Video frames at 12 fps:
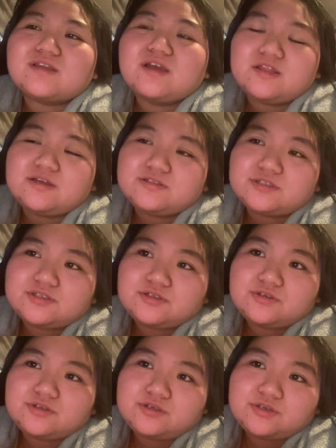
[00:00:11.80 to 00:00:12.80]
And also,
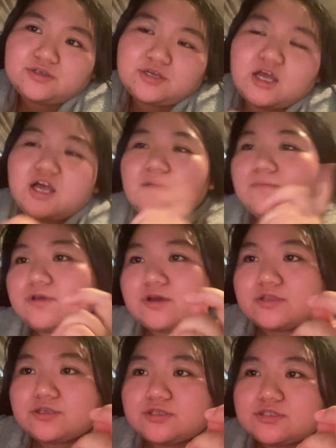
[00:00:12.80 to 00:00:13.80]
you know, here, I'm
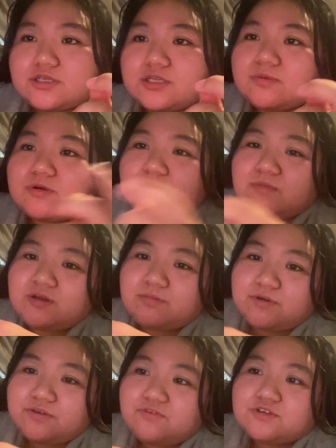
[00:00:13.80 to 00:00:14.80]
Rihanna, usually here with my
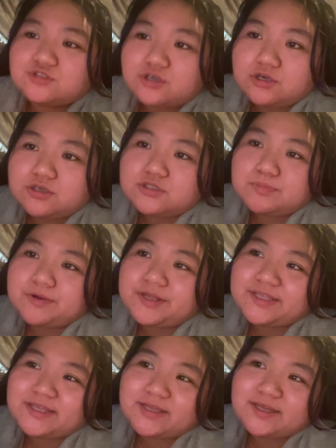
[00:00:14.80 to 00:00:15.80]
boyfriend Charles,
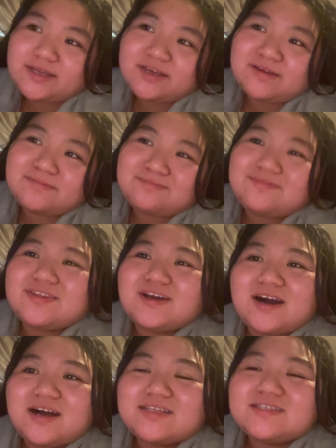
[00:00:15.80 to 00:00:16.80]
but today I am
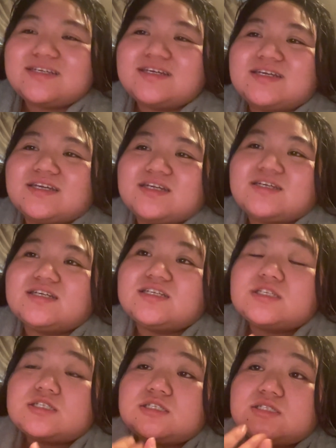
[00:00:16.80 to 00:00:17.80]
not.
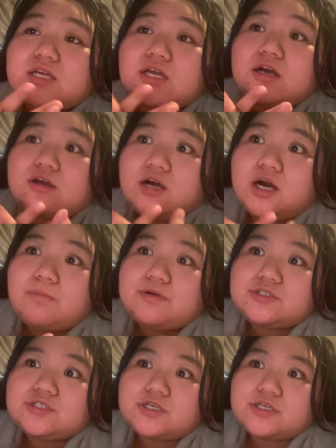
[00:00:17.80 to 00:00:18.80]
This is like a couple
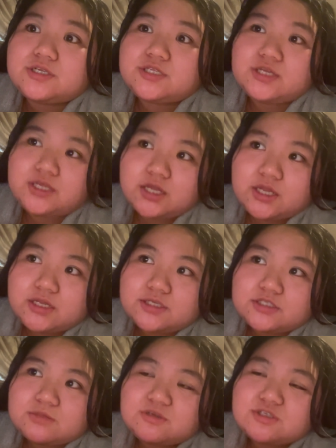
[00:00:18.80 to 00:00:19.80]
trying together,
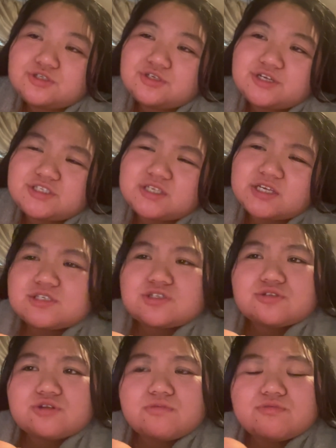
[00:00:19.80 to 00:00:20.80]
so make sure you guys like,
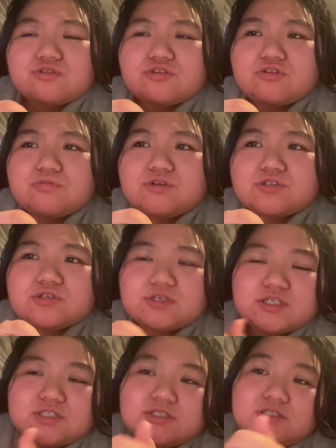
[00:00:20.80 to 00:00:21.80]
subscribe and turn on post
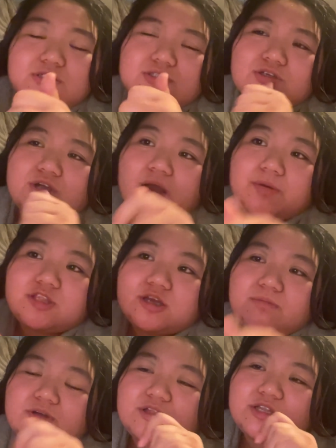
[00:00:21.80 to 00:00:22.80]
notifications. Also, comment
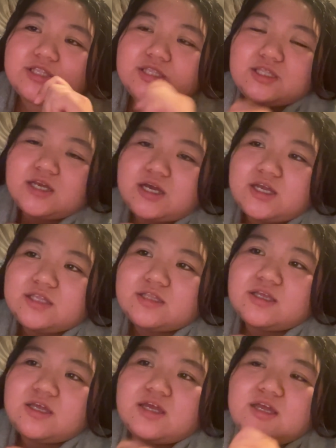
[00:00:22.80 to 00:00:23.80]
down below.
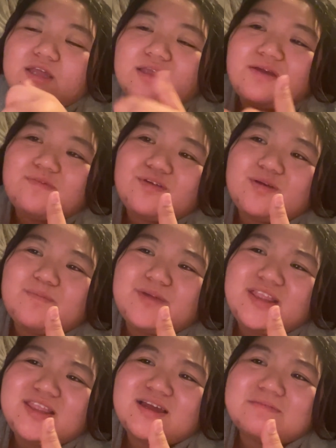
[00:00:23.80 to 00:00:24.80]
And give it a
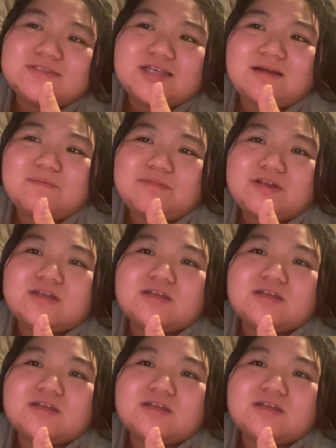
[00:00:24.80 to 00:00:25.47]
big thumbs up.